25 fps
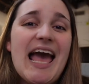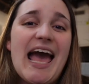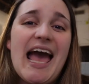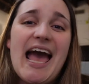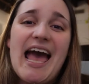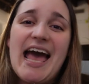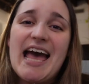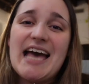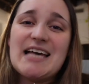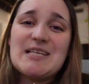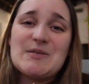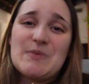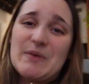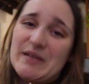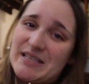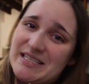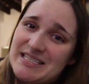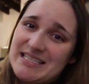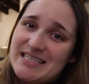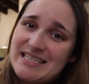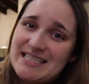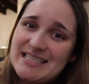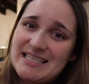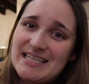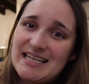as well as
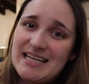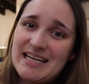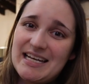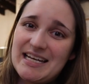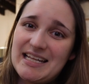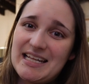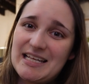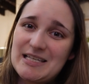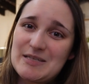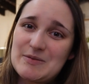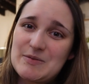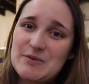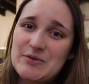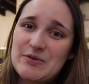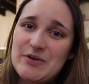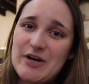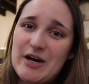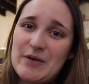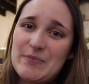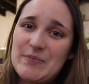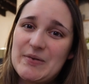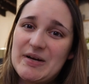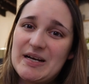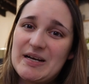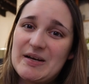consider hitting that
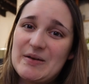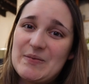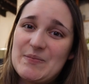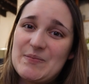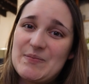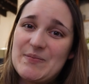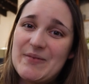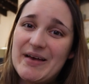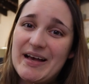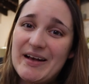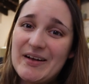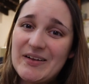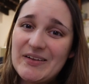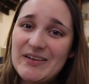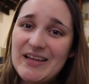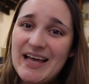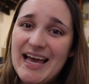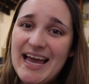subscribe button and bell,